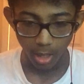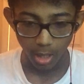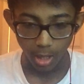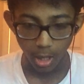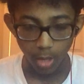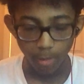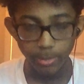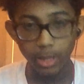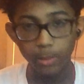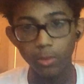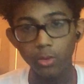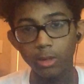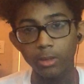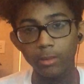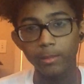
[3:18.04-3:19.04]
help
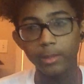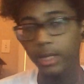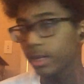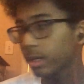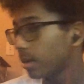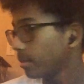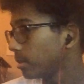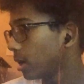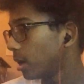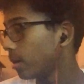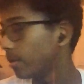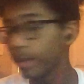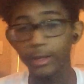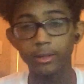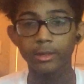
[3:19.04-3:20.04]
people become a
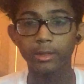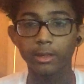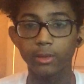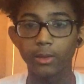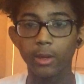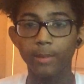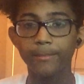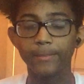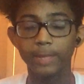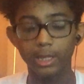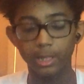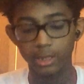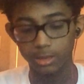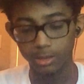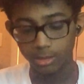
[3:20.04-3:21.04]
better them,
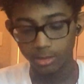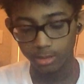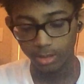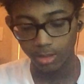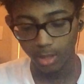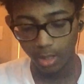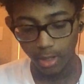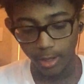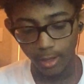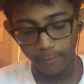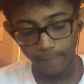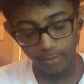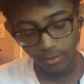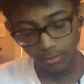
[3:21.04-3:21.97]
because if you